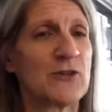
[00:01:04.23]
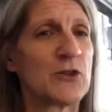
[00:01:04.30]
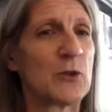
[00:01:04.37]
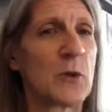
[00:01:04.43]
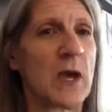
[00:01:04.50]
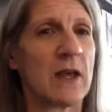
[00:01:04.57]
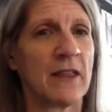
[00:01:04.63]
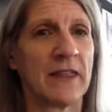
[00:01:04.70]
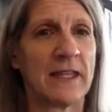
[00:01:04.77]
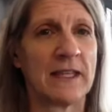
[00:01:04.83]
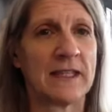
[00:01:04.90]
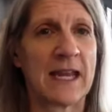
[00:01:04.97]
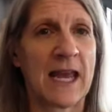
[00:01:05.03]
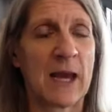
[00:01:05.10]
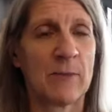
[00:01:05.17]
to healthy
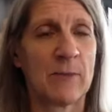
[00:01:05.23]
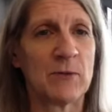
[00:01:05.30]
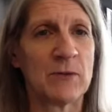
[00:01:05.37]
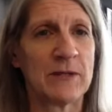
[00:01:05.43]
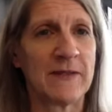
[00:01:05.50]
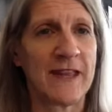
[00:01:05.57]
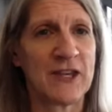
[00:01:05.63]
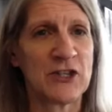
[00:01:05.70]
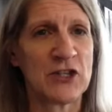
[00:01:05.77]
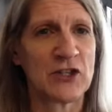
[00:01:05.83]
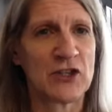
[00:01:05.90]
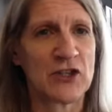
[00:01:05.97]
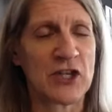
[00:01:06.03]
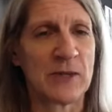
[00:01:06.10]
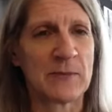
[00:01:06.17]
and happy
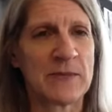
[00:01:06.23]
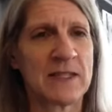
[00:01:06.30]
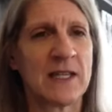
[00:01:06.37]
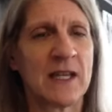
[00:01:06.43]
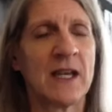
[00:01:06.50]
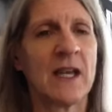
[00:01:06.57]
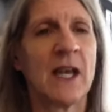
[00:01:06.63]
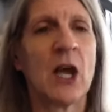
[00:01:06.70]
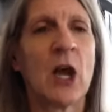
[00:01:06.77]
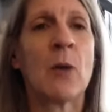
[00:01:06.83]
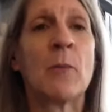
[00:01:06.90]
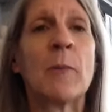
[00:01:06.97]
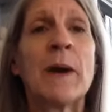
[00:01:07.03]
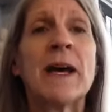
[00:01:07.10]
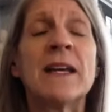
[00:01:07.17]
relationships.
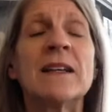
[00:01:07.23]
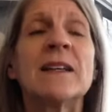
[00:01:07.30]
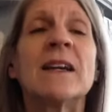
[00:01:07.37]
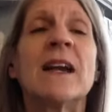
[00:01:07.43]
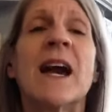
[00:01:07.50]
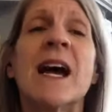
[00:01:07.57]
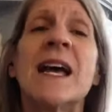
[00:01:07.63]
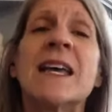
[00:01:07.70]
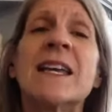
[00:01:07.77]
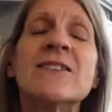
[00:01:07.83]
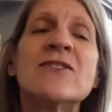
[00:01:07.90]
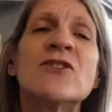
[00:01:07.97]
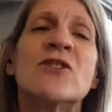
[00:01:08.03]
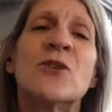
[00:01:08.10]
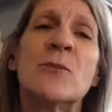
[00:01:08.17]
But
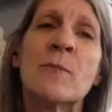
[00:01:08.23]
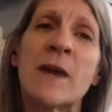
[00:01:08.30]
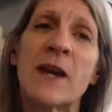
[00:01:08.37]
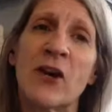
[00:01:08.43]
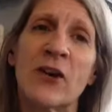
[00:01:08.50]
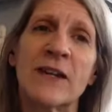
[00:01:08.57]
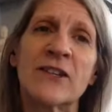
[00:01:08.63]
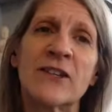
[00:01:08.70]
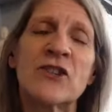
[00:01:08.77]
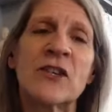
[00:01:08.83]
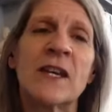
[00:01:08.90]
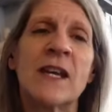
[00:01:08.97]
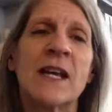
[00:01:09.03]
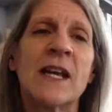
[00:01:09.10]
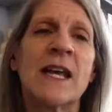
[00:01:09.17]
guys, your marriage
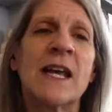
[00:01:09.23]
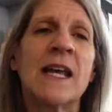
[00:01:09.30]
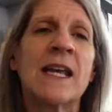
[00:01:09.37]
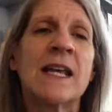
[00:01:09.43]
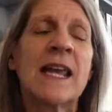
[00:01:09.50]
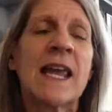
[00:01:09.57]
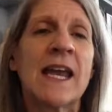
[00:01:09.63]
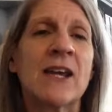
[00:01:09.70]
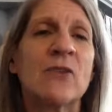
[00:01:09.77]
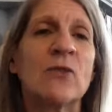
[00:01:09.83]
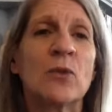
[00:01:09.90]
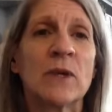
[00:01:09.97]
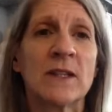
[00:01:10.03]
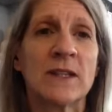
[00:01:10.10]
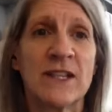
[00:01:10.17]
can
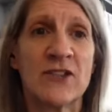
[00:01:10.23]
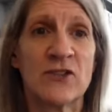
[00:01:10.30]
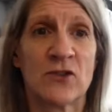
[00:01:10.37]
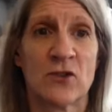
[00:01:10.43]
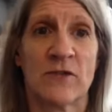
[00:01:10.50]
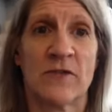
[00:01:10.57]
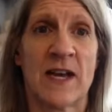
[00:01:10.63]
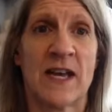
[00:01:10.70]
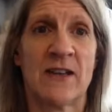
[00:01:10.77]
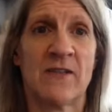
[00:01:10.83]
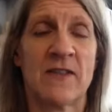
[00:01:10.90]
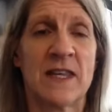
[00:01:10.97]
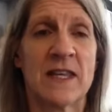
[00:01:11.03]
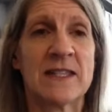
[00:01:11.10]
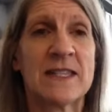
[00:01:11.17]
really
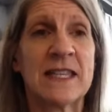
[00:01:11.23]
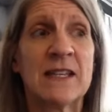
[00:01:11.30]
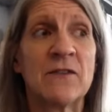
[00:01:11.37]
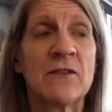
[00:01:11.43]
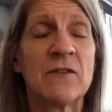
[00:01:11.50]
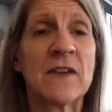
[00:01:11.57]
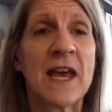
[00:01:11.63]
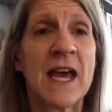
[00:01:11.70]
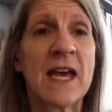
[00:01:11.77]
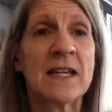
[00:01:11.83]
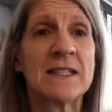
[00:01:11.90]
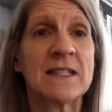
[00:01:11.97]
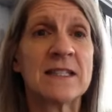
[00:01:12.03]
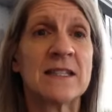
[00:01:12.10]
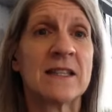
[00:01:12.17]
survive this. In
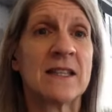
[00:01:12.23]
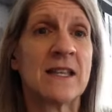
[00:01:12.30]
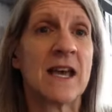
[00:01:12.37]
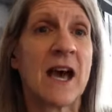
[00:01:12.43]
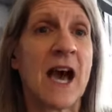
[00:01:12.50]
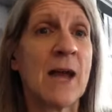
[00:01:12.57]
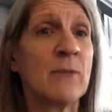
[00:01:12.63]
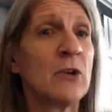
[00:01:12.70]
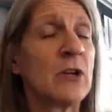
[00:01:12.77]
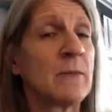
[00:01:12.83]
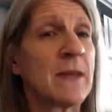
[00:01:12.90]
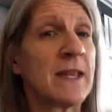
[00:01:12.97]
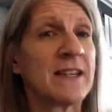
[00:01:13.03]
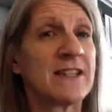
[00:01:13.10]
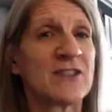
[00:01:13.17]
fact, I'm going to
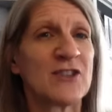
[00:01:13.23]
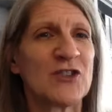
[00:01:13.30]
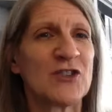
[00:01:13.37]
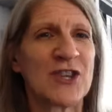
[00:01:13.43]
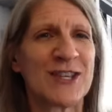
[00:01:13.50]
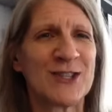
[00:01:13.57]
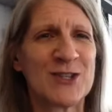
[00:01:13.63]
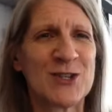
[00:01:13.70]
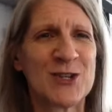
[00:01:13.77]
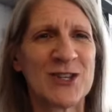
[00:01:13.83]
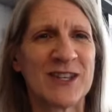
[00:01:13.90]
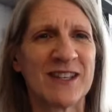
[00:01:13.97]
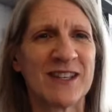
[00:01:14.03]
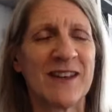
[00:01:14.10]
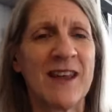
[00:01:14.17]
make a
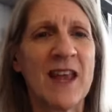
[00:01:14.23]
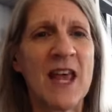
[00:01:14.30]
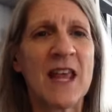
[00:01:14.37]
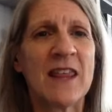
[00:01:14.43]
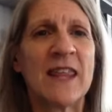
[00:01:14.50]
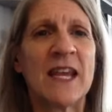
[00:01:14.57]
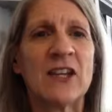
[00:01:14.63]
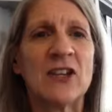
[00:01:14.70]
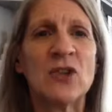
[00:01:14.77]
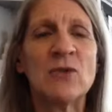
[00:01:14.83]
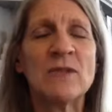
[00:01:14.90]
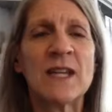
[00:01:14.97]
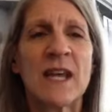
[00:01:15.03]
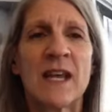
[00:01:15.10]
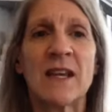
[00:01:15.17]
suggestion that
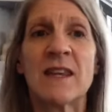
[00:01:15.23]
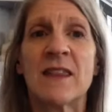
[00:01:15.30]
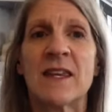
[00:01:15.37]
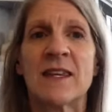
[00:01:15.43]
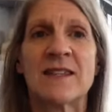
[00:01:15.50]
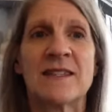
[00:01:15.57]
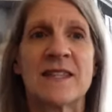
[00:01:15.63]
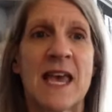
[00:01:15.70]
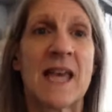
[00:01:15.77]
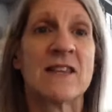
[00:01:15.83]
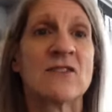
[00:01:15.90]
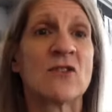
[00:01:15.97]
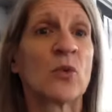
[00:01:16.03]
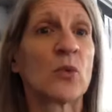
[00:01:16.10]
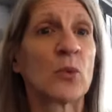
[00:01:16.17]
you take this
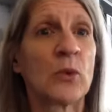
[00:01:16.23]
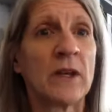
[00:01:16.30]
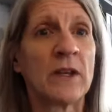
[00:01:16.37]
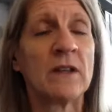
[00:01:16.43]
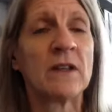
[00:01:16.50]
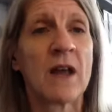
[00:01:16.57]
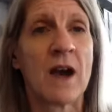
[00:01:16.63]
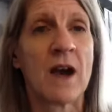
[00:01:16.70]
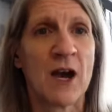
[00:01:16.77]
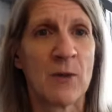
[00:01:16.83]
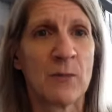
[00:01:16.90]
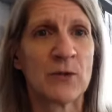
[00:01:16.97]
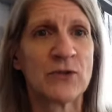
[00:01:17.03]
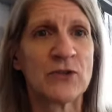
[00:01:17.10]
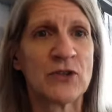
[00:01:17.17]
as a real
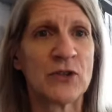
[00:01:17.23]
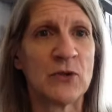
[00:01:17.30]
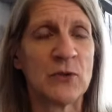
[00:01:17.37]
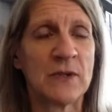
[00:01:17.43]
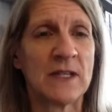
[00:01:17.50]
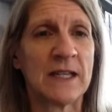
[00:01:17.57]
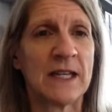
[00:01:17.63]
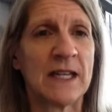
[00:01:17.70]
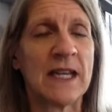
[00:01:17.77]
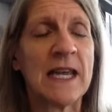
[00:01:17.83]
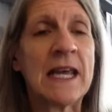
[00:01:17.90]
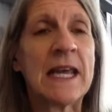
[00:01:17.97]
opportunity.